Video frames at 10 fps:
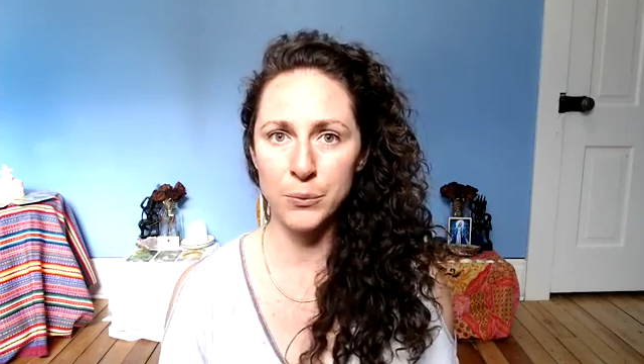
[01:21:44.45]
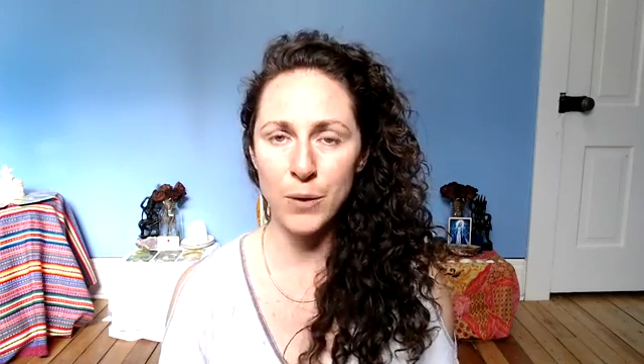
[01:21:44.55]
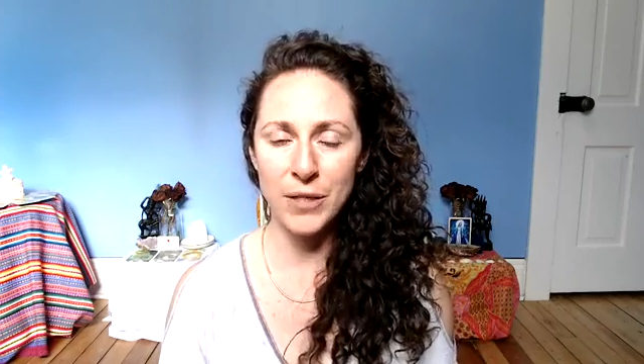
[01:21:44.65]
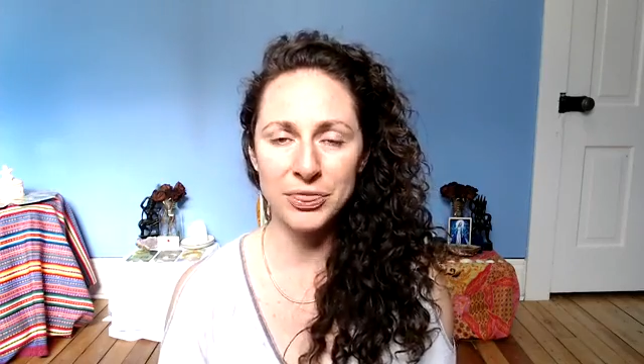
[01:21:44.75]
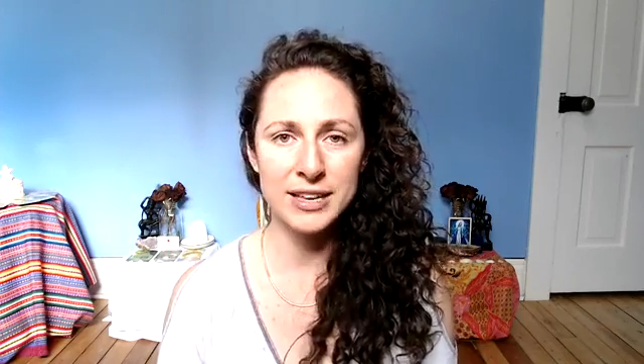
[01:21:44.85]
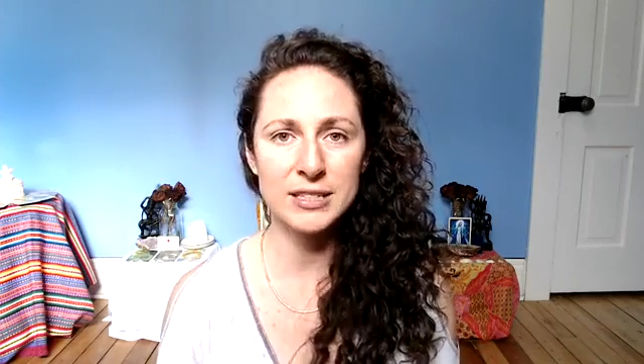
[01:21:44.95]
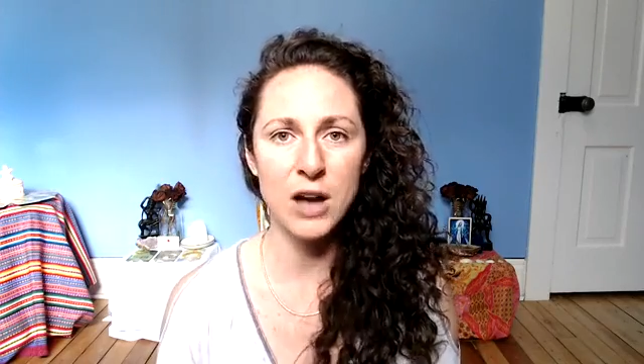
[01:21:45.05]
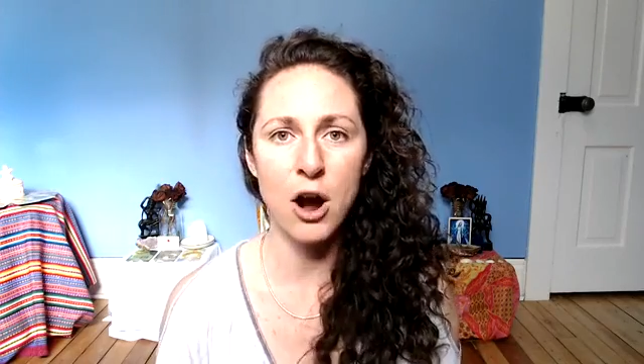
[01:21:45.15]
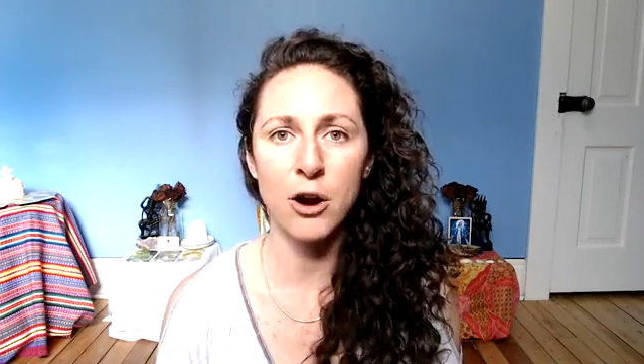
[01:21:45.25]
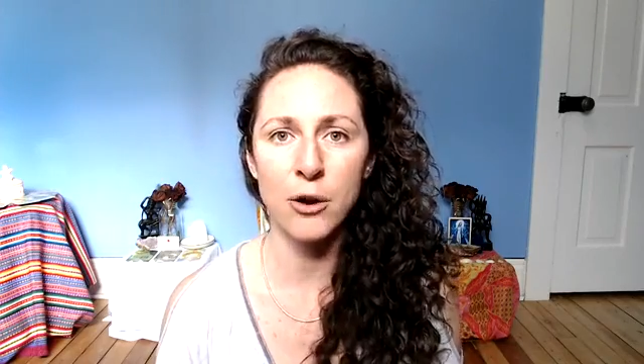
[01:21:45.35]
what these
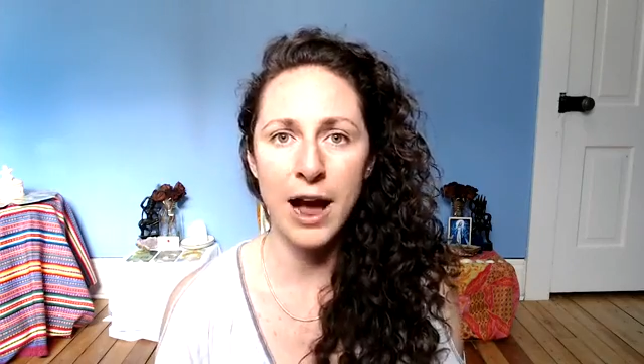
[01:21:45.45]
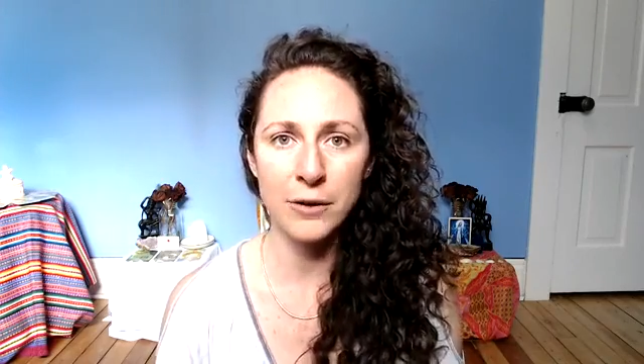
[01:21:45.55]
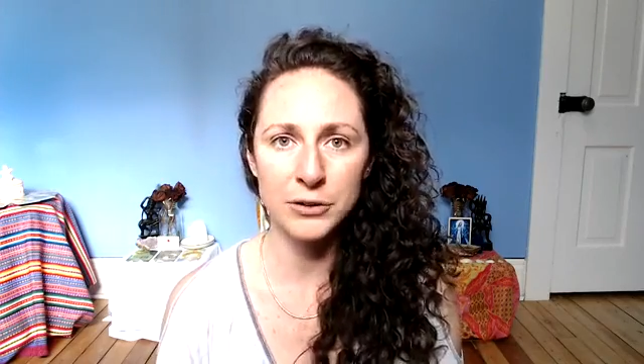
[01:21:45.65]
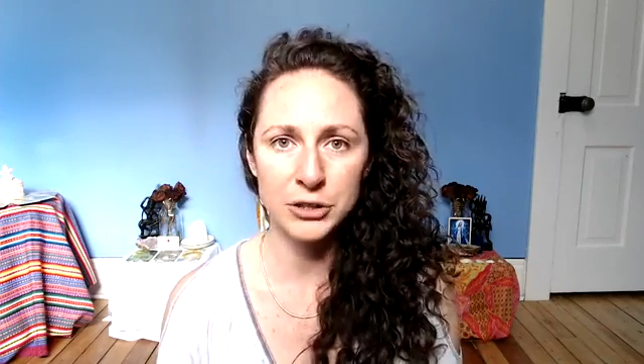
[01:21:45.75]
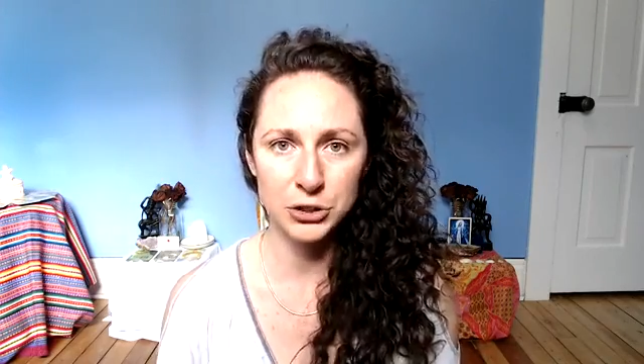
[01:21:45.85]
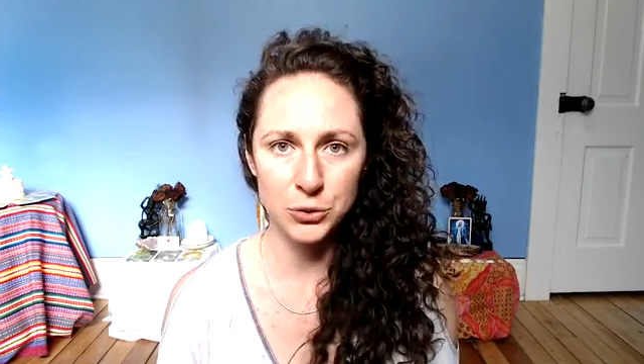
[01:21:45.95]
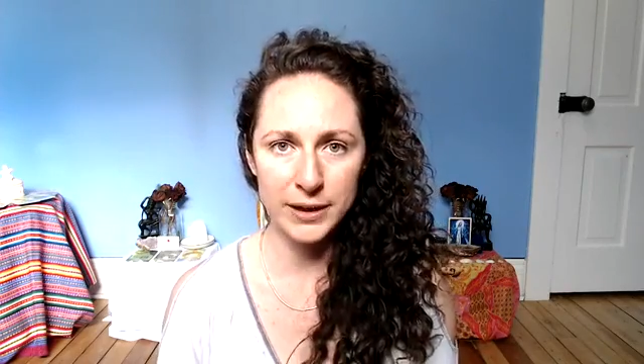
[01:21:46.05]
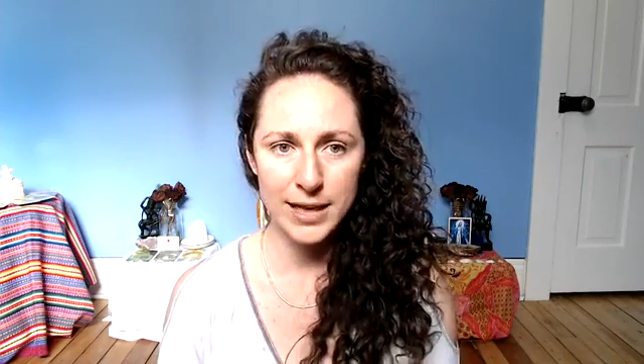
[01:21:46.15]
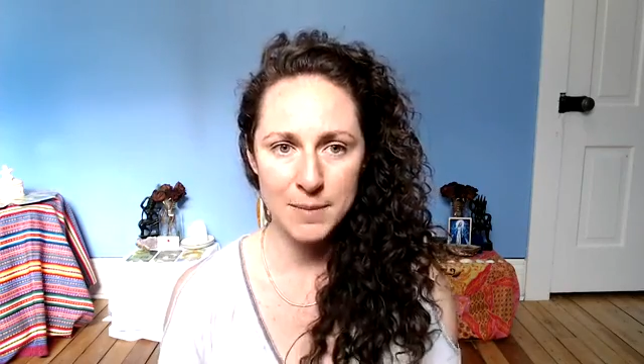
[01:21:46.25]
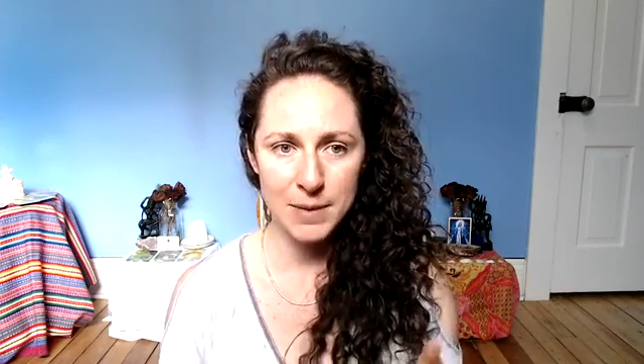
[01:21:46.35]
are or how to
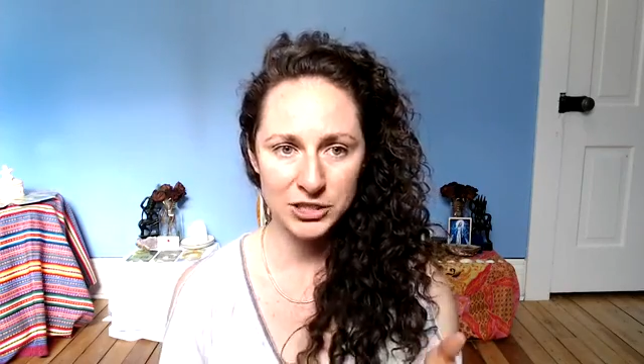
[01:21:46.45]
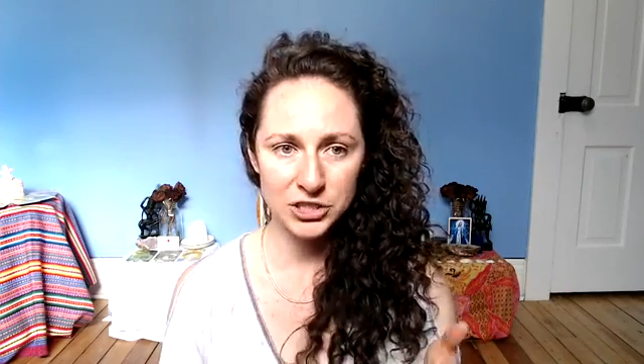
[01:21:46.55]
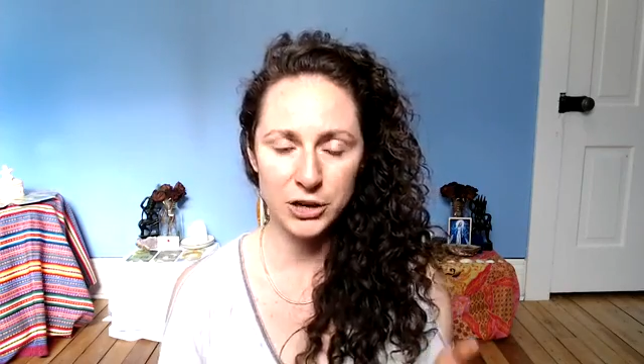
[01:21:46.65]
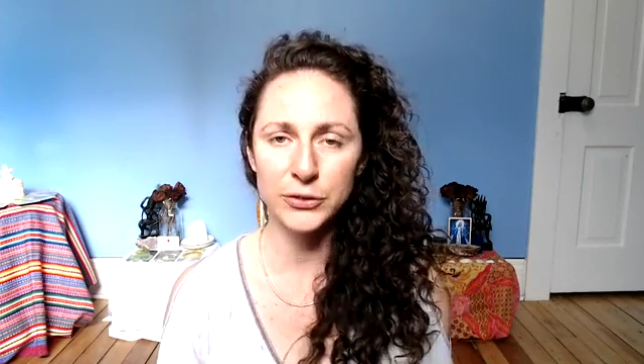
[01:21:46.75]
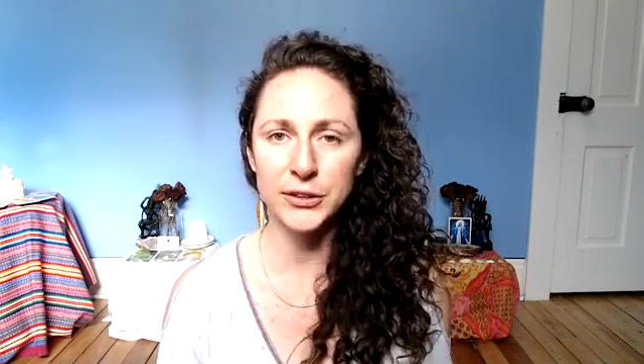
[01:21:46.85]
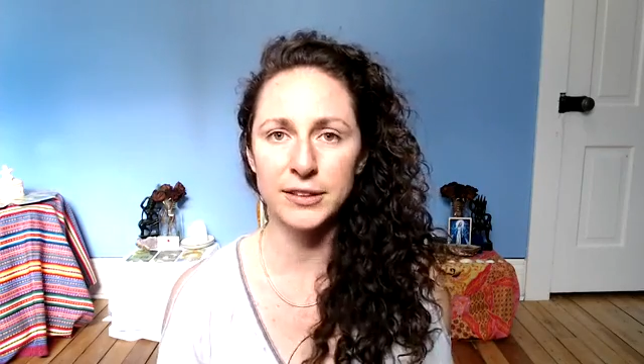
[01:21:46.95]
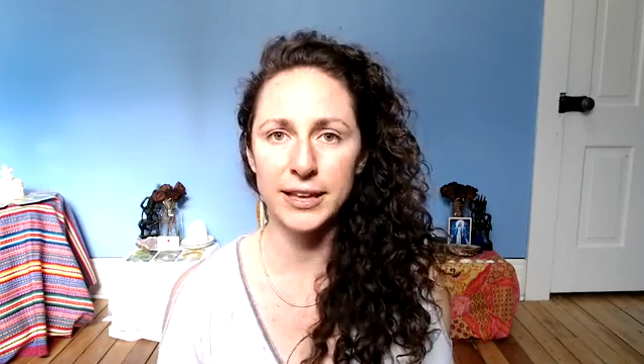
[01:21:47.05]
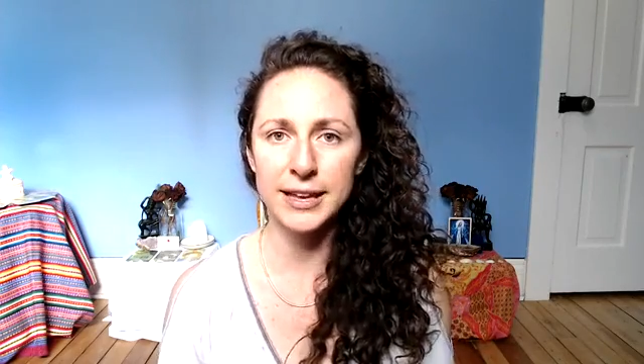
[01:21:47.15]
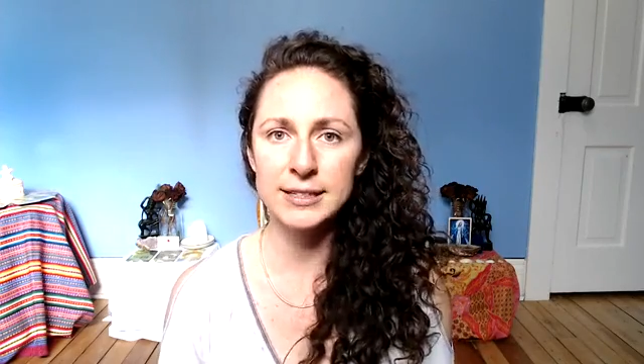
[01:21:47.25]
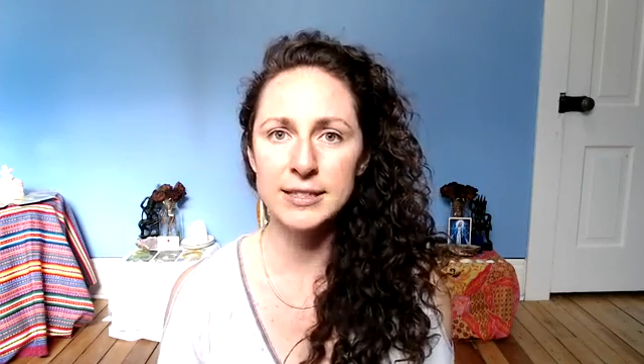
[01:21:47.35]
join them, I shared the
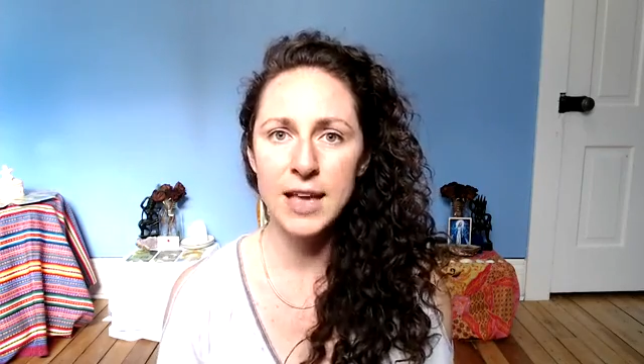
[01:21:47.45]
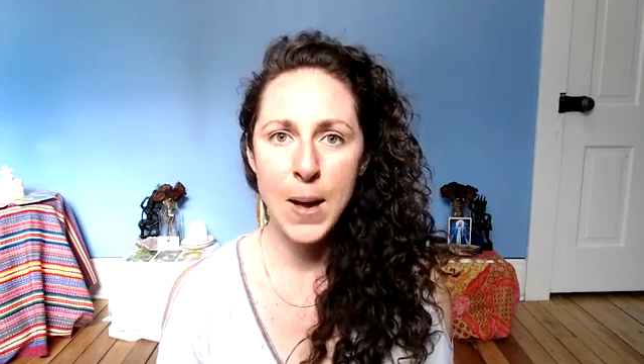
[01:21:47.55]
links,